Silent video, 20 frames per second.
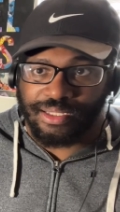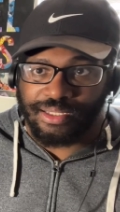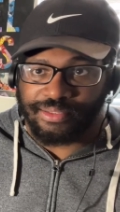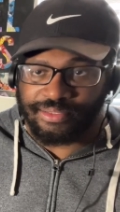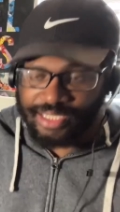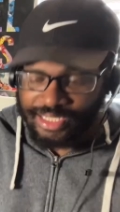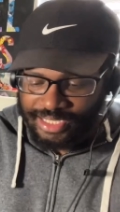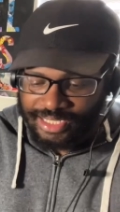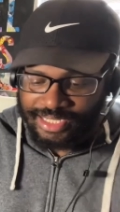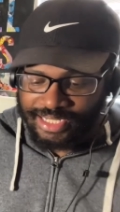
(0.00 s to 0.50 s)

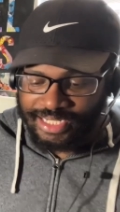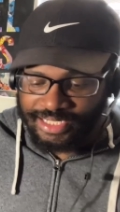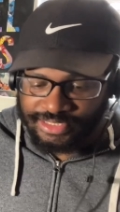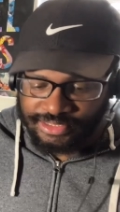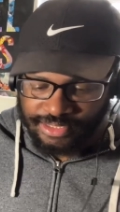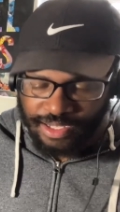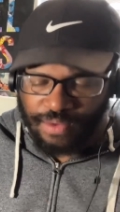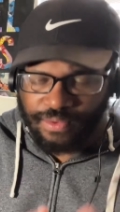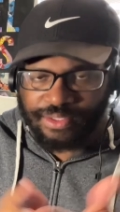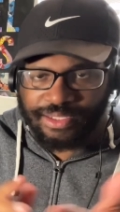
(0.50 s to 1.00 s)
than it is
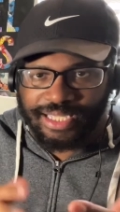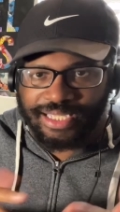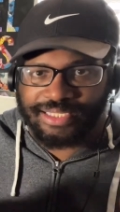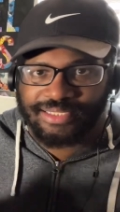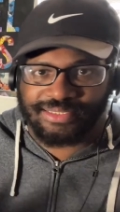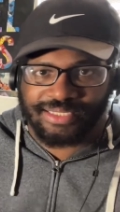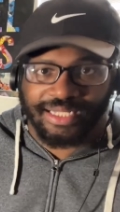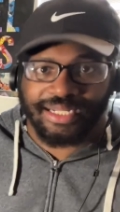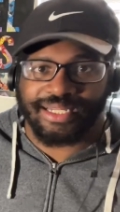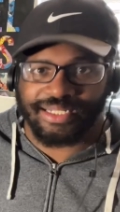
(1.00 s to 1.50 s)
talking
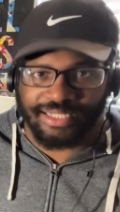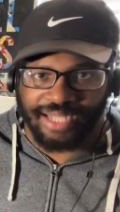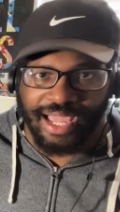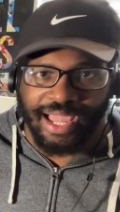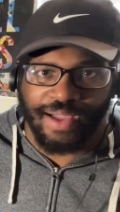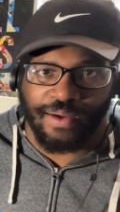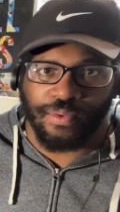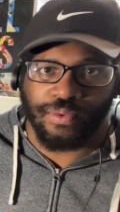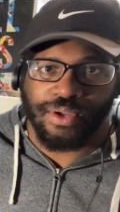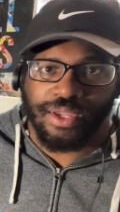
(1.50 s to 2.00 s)
sitting
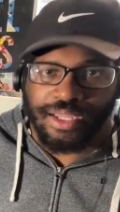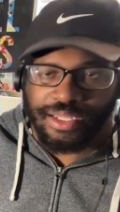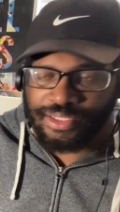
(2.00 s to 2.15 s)
down.